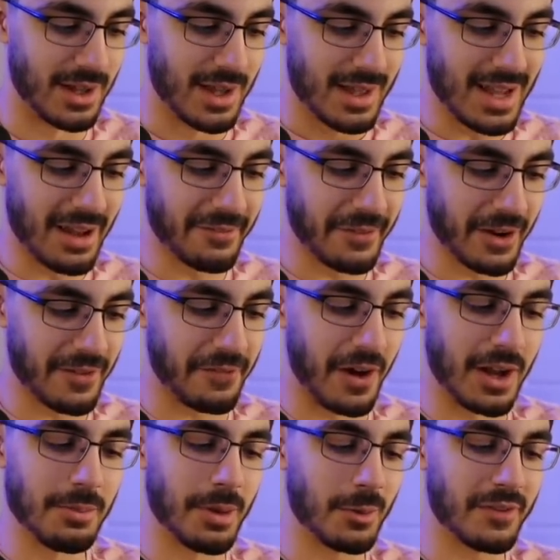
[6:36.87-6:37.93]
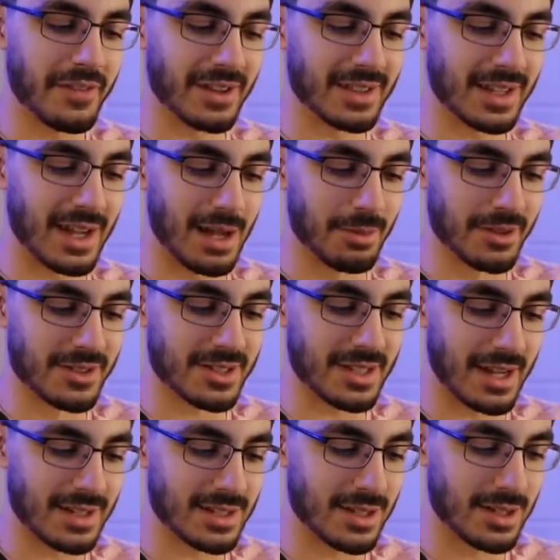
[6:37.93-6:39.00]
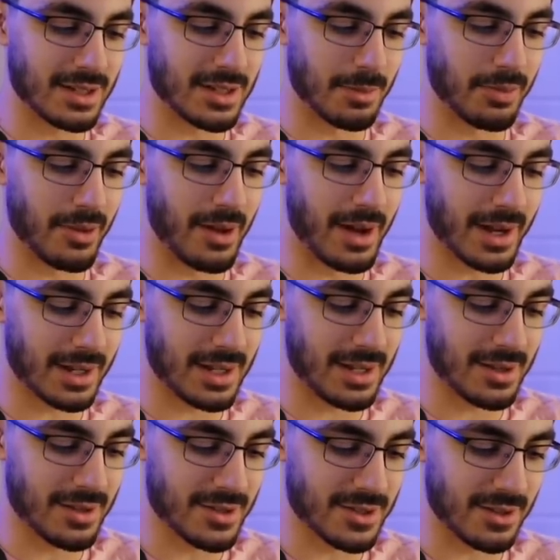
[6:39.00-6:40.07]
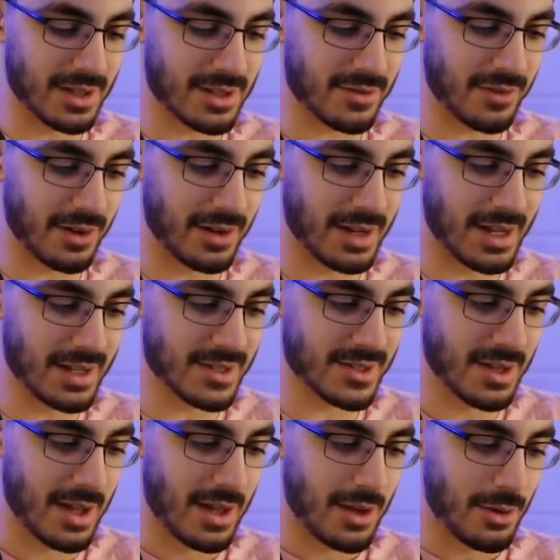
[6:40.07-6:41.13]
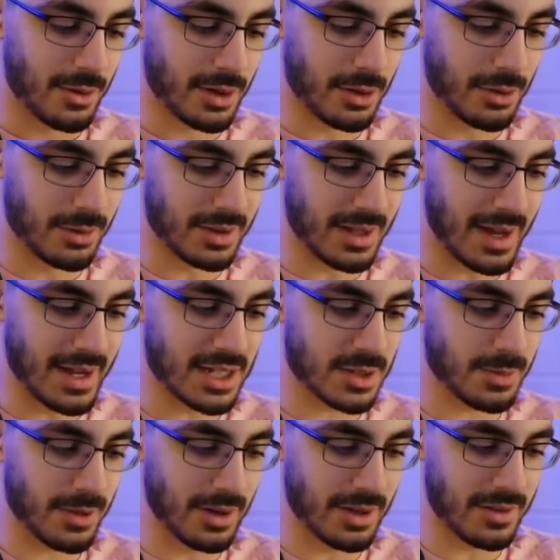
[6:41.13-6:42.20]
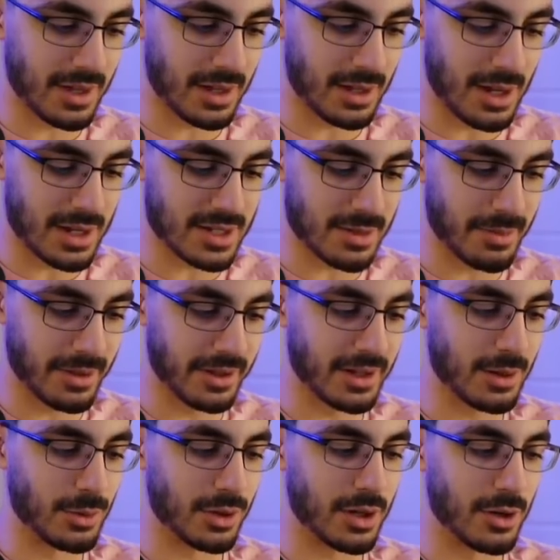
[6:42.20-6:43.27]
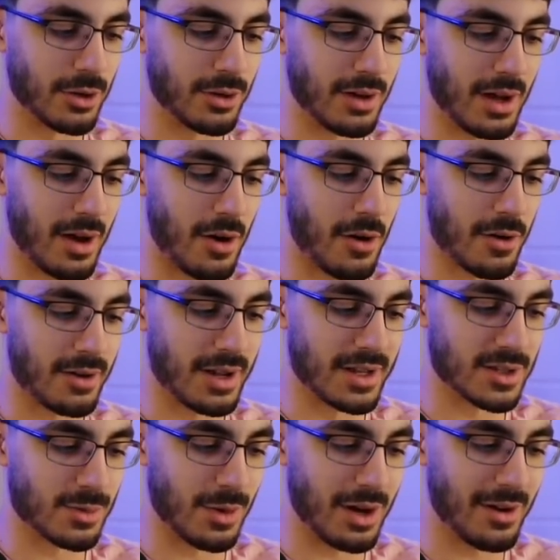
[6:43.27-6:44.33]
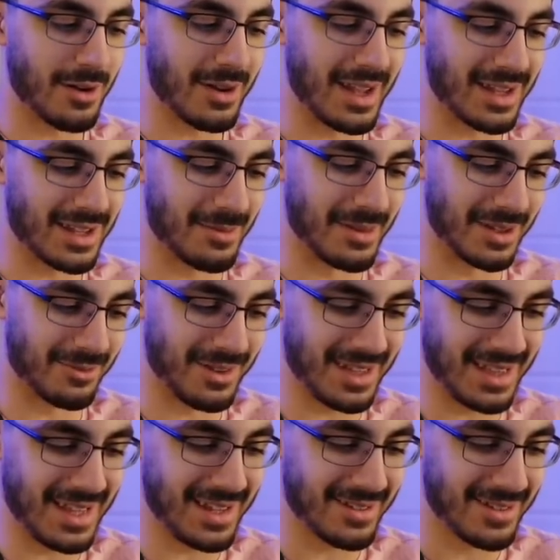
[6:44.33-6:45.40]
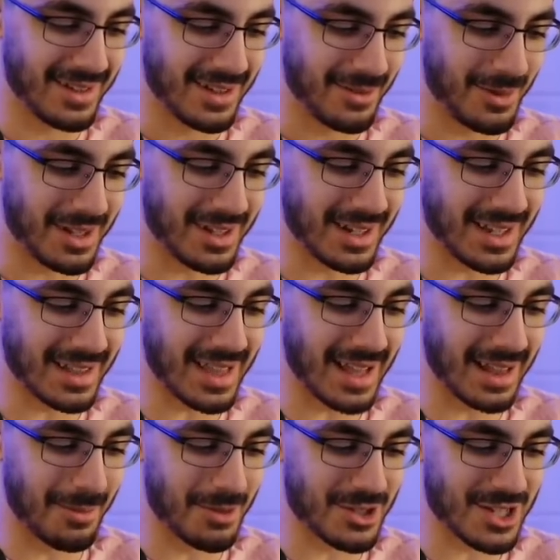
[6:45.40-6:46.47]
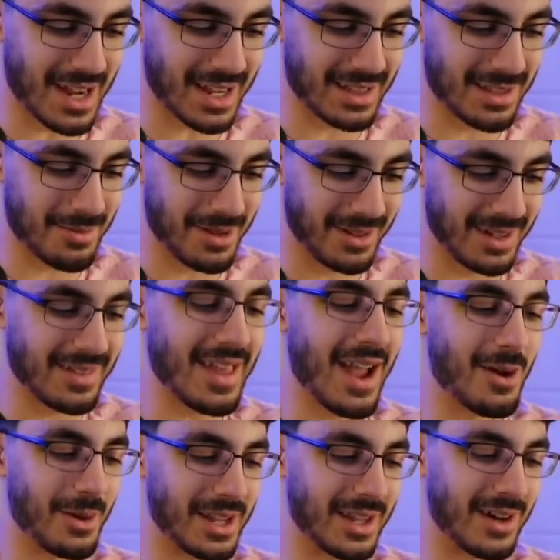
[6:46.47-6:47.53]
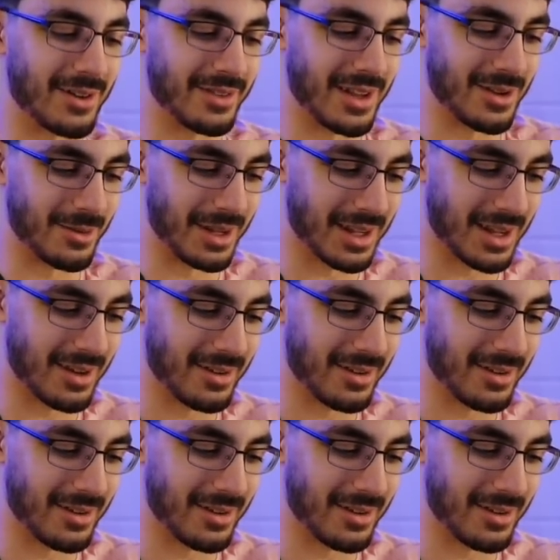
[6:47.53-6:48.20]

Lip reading: not very fun, but we've got the Goblinstein to block here. So, that's very nice. We'll go in with the Ice Spirit. I think a nice ability will go hard as well. Okay, come on. Really? We couldn't get that Lumberjack in the ability. There we go. There we go.